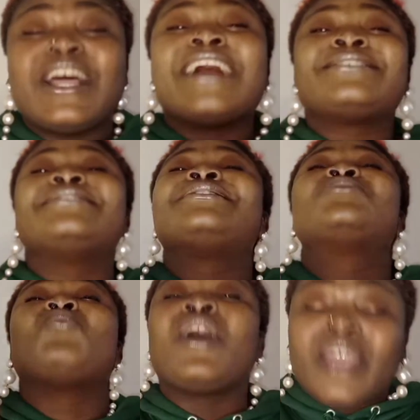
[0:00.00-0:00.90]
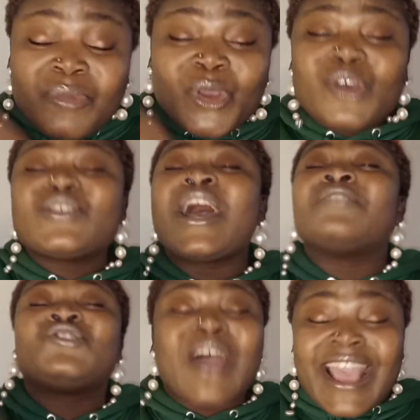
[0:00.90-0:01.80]
that it is working because you
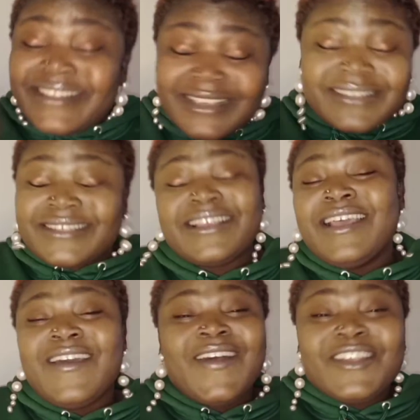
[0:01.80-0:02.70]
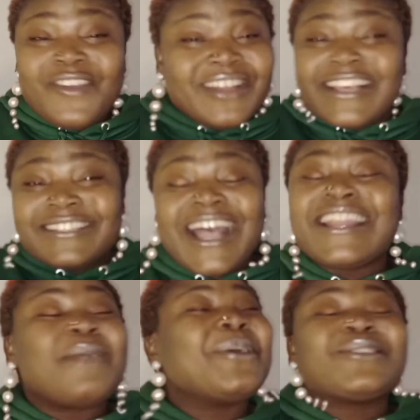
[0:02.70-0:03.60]
have tried it. You
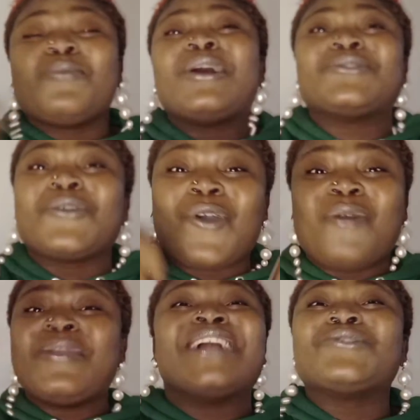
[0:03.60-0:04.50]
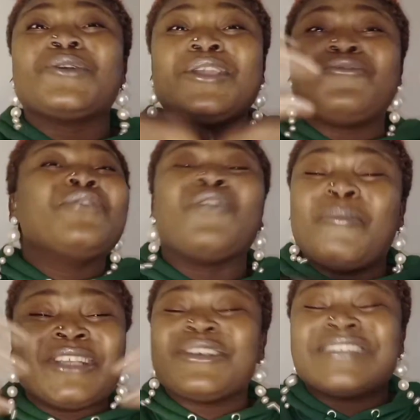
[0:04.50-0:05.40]
understand? I'm not someone to come here to give you
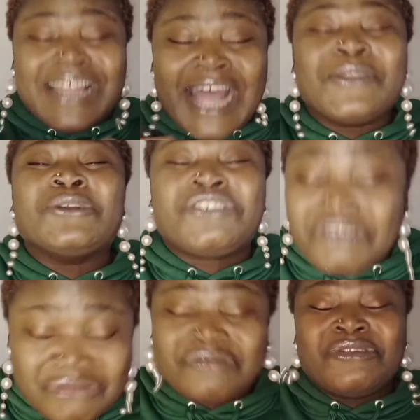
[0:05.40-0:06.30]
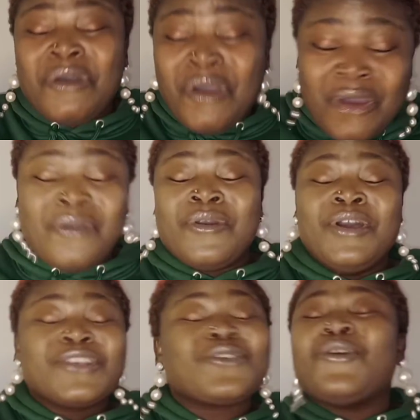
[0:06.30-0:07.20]
information that are not true. No.
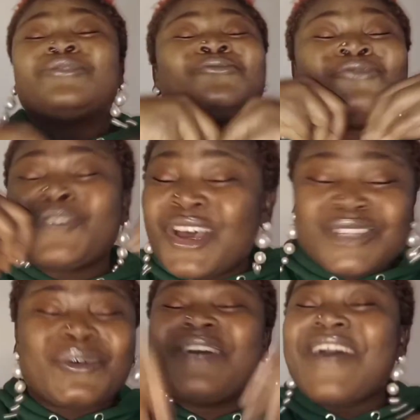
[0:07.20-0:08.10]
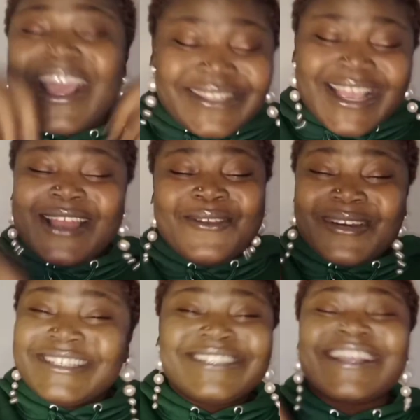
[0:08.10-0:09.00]
So trust whatever I tell
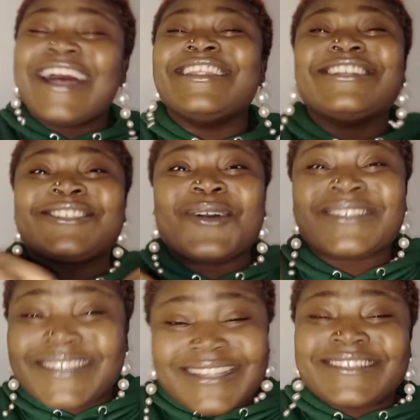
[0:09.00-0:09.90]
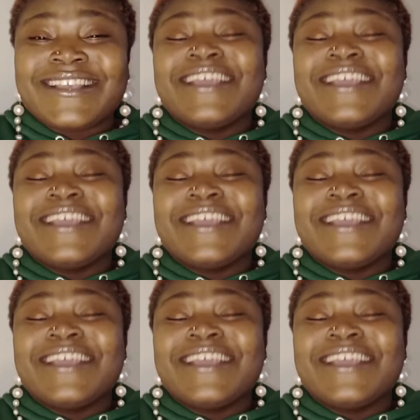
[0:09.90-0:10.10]
you on this channel. Trust it.